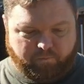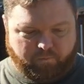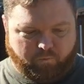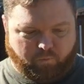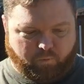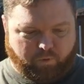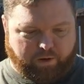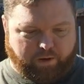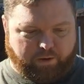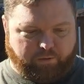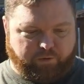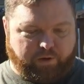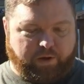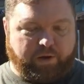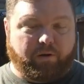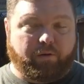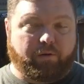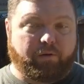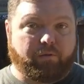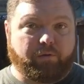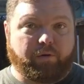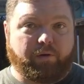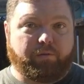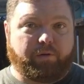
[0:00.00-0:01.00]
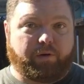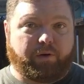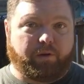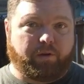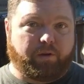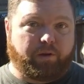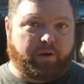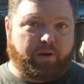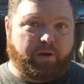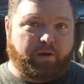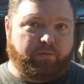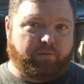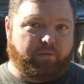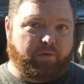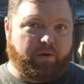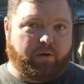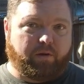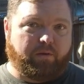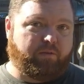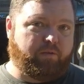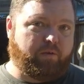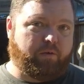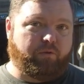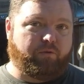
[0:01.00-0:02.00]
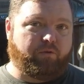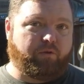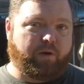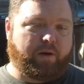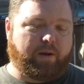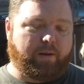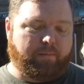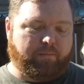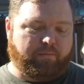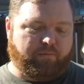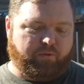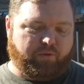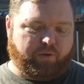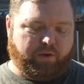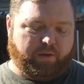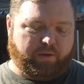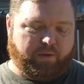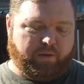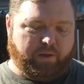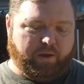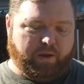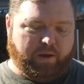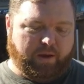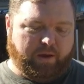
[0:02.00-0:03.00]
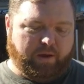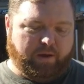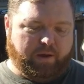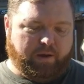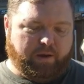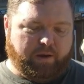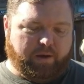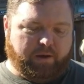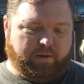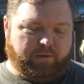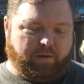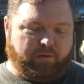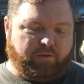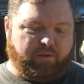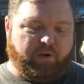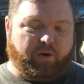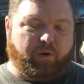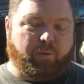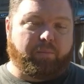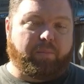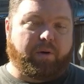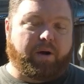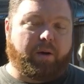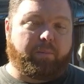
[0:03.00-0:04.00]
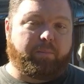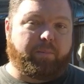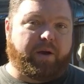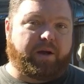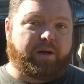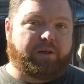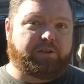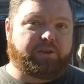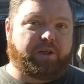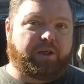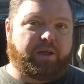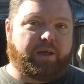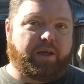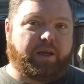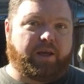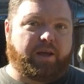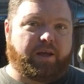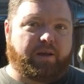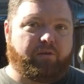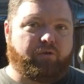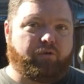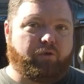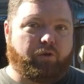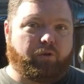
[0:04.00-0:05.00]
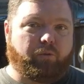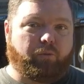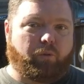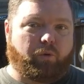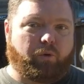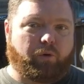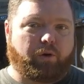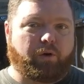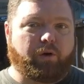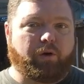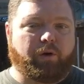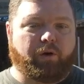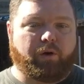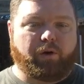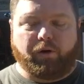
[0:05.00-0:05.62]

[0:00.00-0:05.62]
When I was out on the river the other day, very few times did the tailpipe actually get into the water.